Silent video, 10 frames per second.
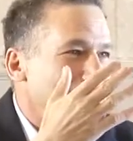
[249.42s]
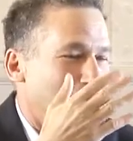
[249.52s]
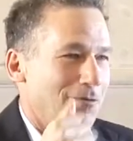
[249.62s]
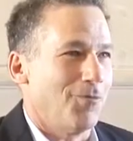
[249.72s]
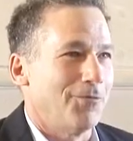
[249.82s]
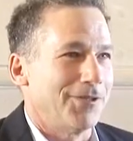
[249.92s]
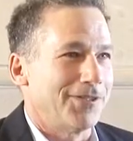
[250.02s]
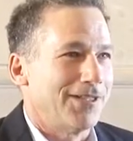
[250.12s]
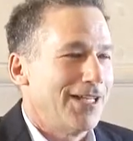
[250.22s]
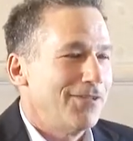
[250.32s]
for a
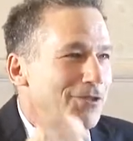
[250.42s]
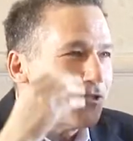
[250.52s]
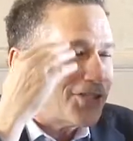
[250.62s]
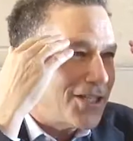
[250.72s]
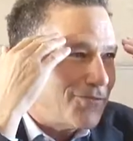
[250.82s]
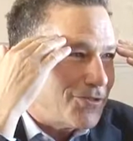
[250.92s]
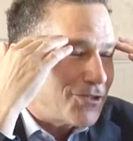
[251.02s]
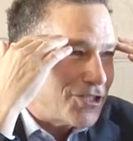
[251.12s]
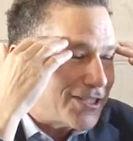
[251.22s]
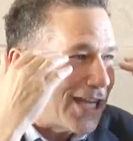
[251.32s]
moment, if you just give your,
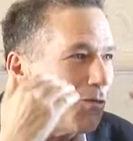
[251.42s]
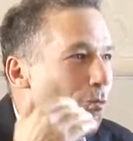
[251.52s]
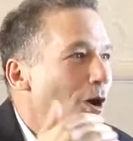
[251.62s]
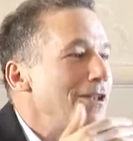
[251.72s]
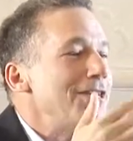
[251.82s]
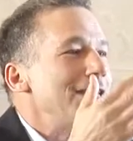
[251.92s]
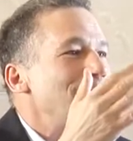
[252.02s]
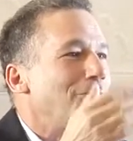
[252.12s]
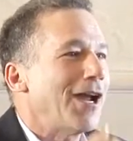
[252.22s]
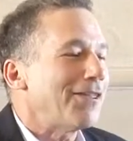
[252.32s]
just take one
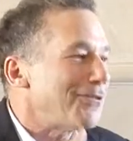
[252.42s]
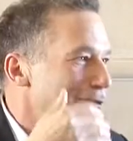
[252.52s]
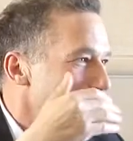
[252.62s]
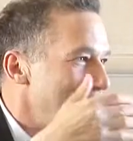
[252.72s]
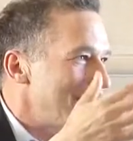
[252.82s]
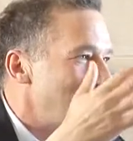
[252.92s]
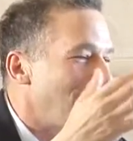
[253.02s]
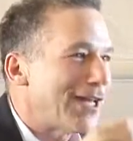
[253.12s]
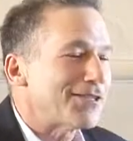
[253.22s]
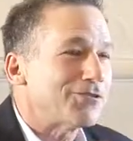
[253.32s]
deep breath or two deep
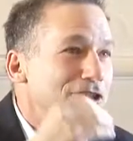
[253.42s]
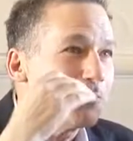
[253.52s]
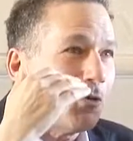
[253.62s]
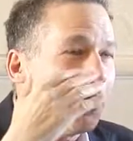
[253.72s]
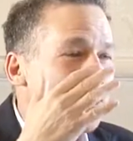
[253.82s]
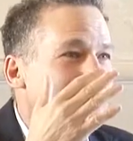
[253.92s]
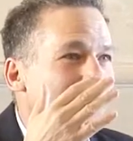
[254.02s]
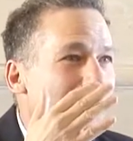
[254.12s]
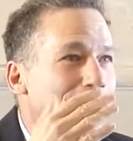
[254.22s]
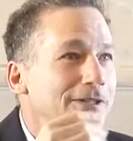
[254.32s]
breaths, or just pause for a
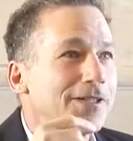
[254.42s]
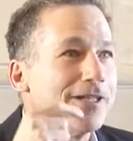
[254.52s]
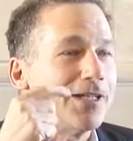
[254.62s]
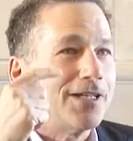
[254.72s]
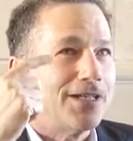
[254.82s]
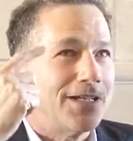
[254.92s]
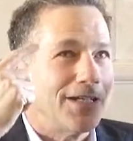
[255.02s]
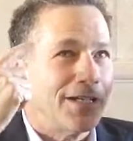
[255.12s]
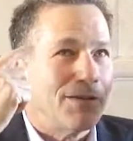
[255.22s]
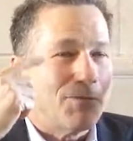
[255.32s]
moment
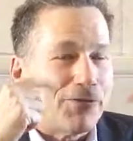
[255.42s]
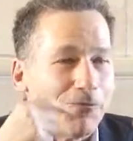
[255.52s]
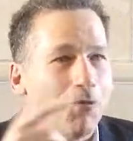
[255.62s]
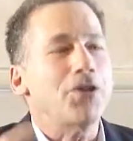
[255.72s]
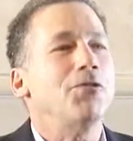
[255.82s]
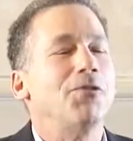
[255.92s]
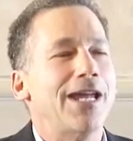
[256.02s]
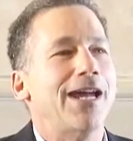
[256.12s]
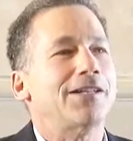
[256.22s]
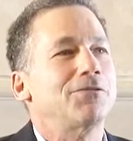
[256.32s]
before you
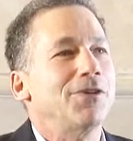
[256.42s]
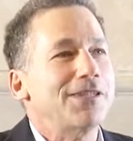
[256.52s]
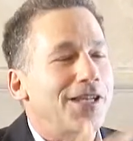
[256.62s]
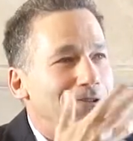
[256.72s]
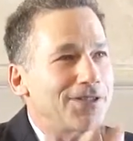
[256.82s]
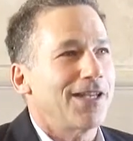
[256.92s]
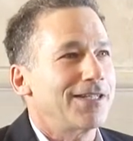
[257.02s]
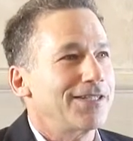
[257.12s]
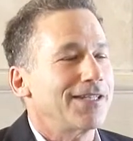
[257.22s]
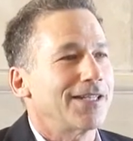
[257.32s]
react to what the other side
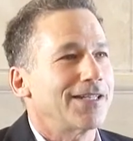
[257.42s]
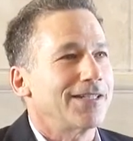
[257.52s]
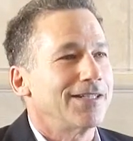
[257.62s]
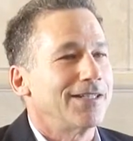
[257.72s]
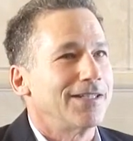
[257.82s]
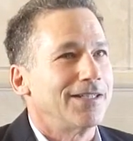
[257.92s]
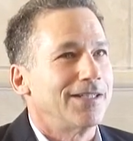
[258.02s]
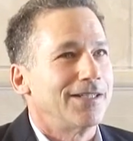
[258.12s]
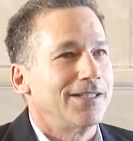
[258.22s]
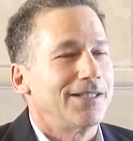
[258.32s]
is saying,
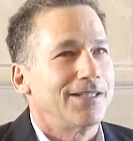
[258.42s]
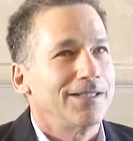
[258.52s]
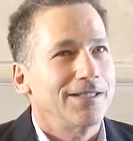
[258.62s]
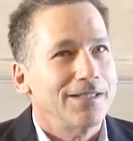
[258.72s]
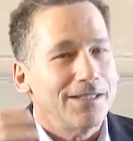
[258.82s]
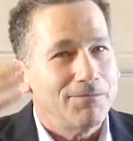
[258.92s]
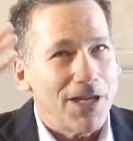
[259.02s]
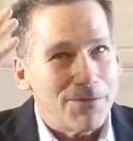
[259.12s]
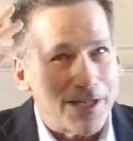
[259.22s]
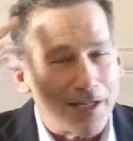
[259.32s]

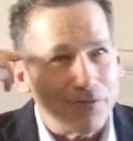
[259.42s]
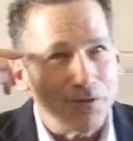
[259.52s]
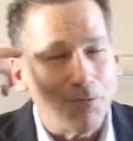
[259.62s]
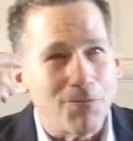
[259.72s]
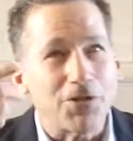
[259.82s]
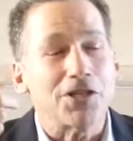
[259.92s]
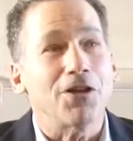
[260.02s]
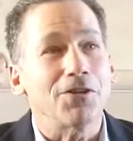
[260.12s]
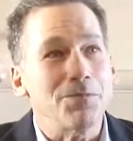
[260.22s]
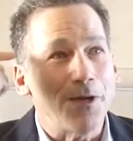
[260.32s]
maybe that gives you a moment to
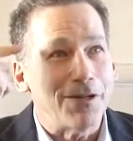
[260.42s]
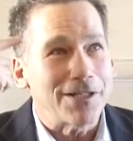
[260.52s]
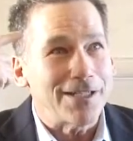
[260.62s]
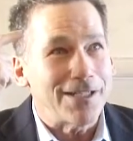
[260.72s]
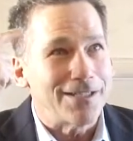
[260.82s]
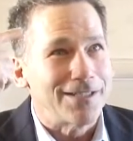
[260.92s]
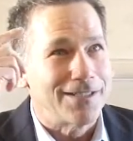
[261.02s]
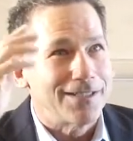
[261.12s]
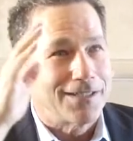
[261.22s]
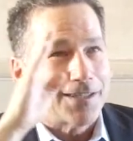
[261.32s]
go to the balcony,
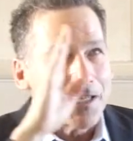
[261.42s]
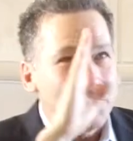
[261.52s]
think